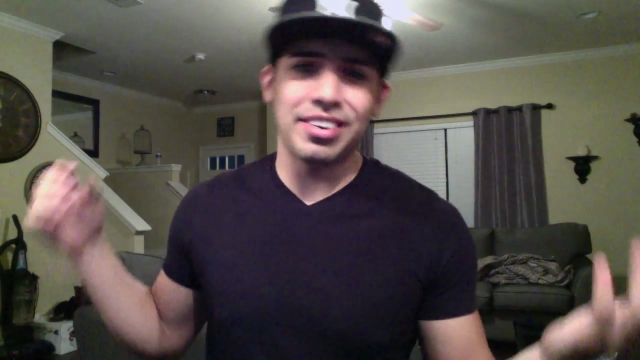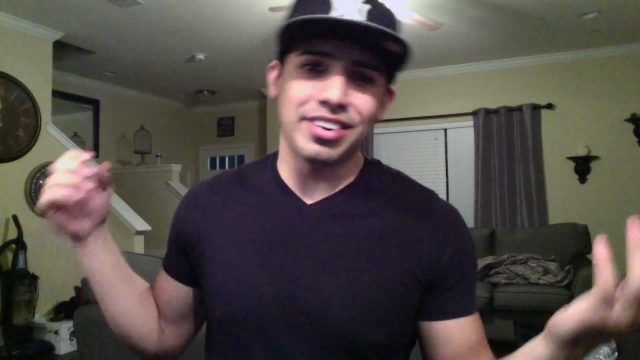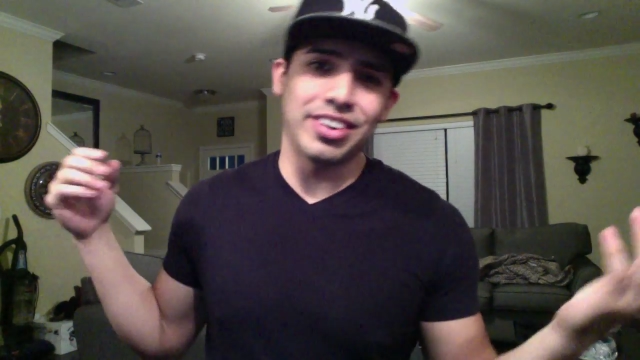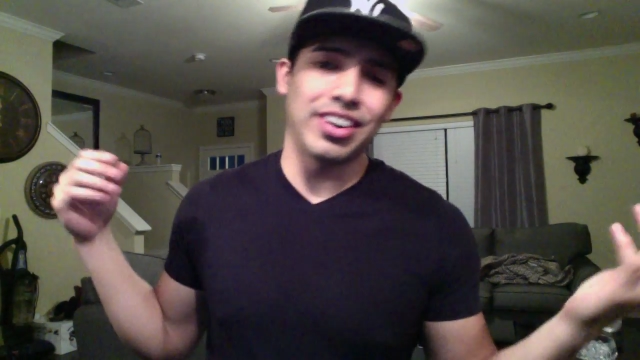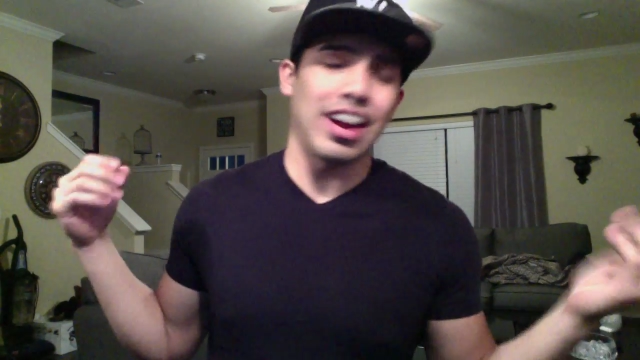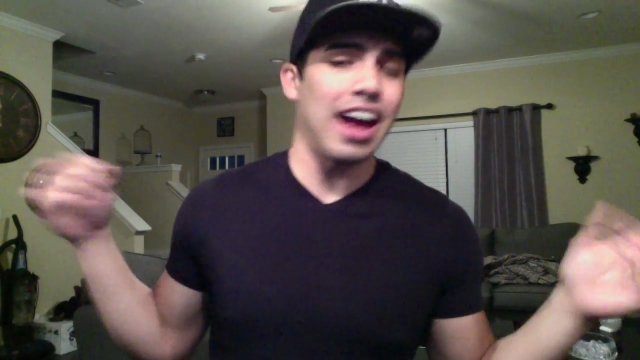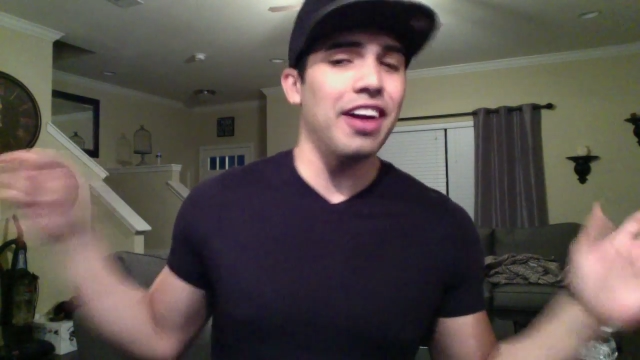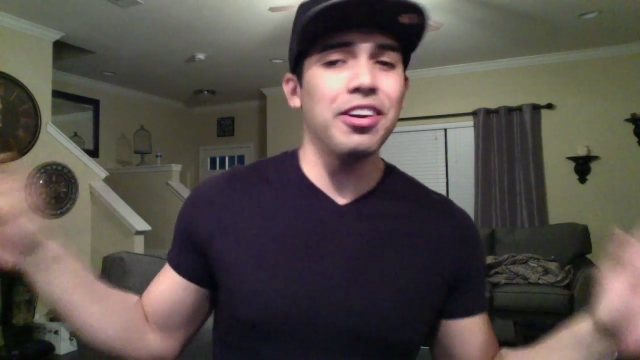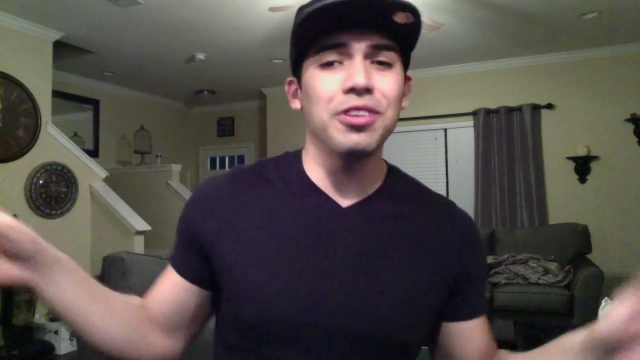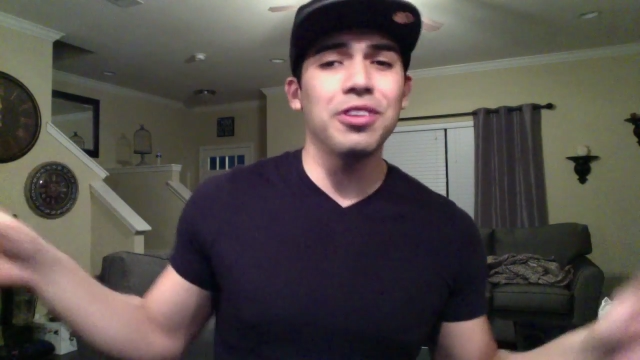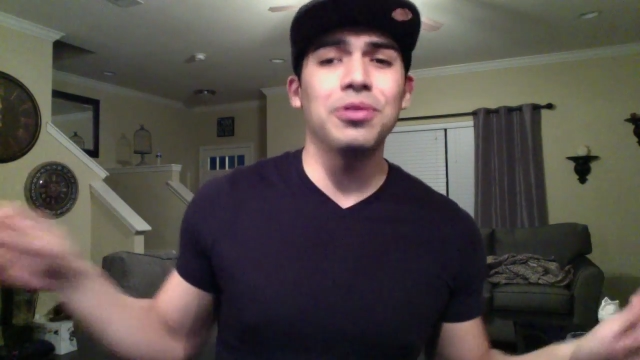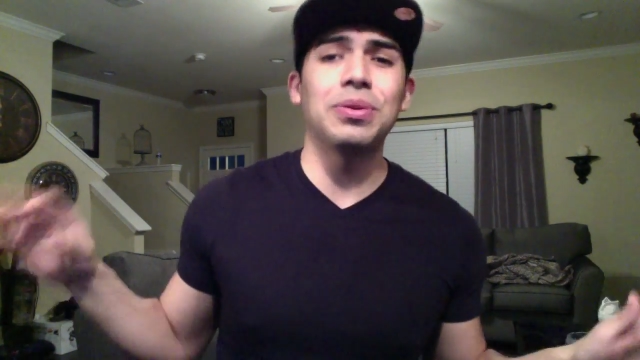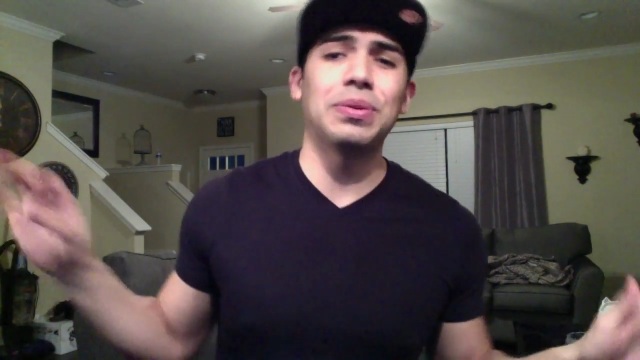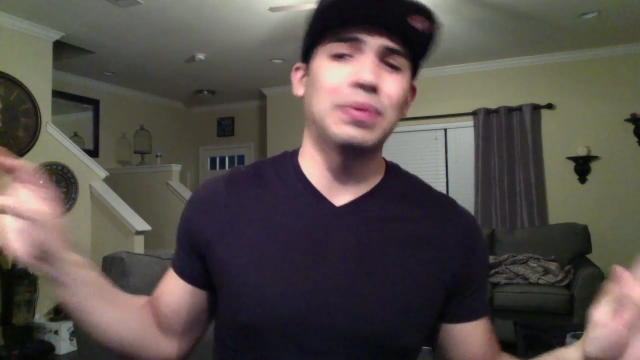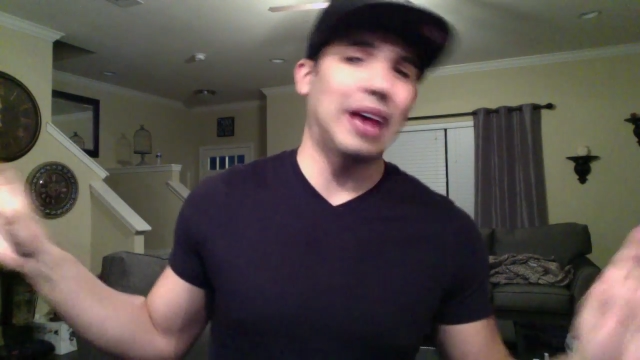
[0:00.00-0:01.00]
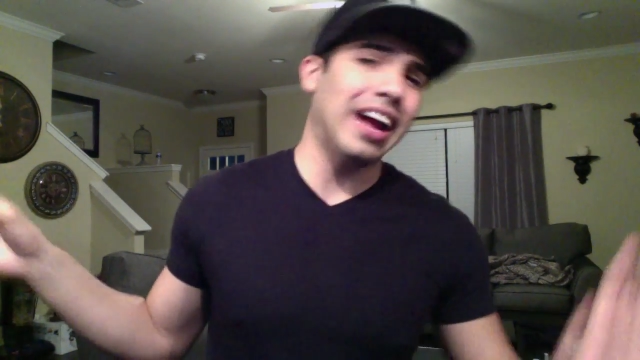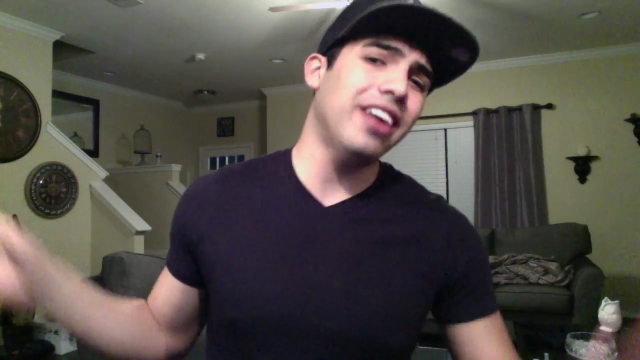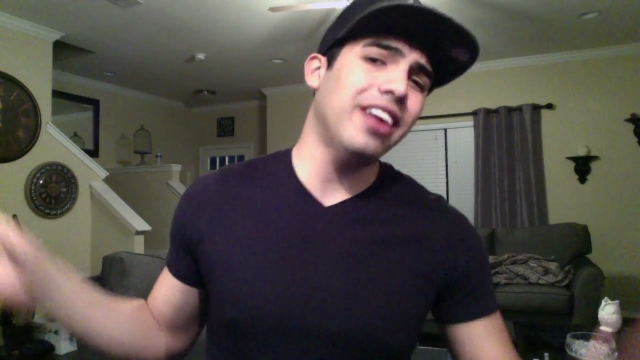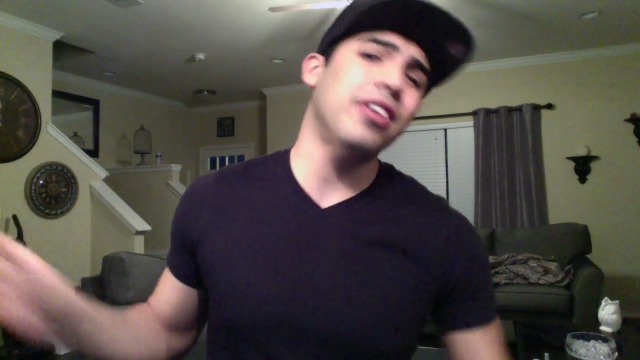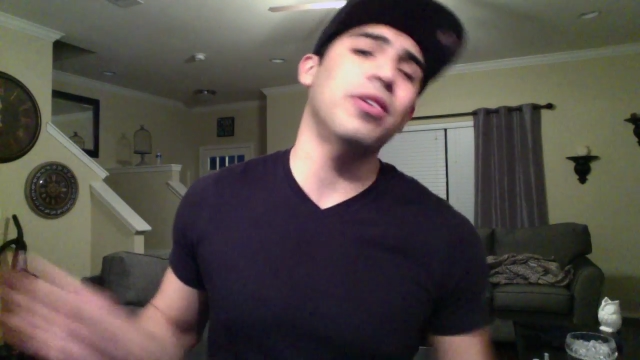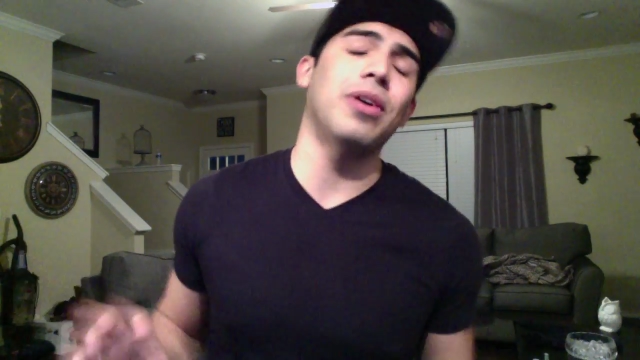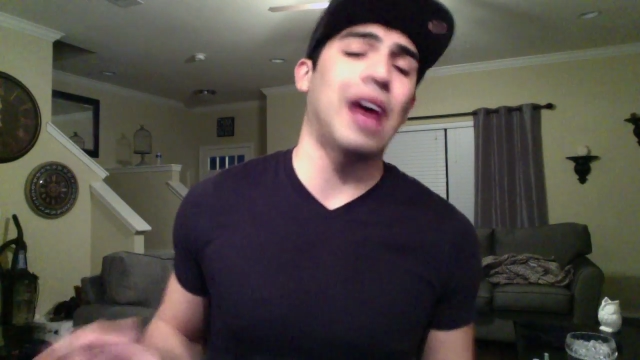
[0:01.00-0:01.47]
or
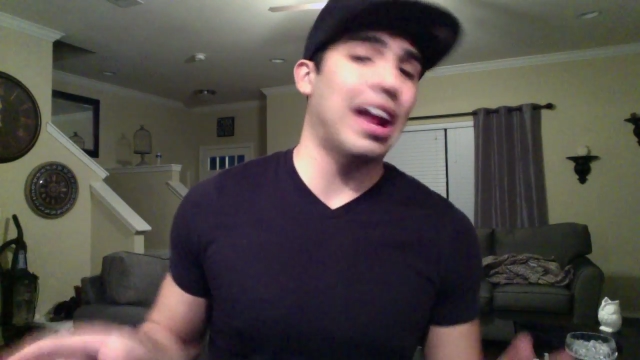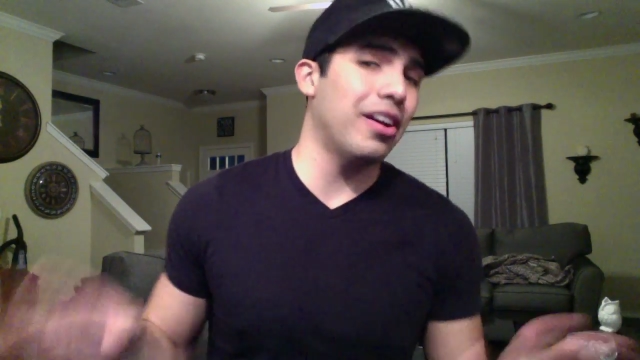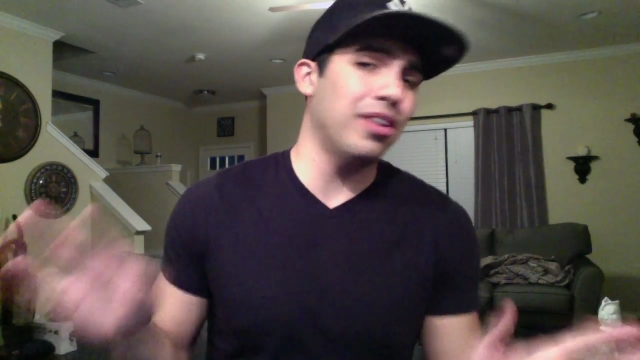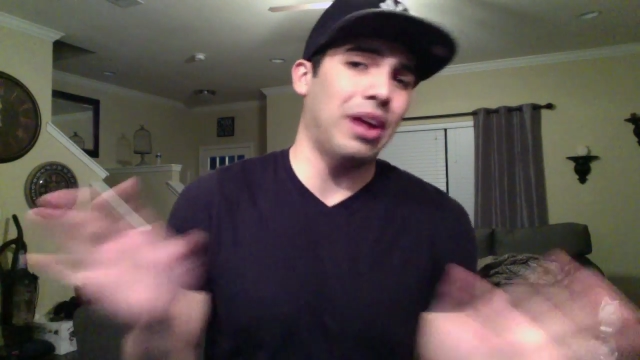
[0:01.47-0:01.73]
I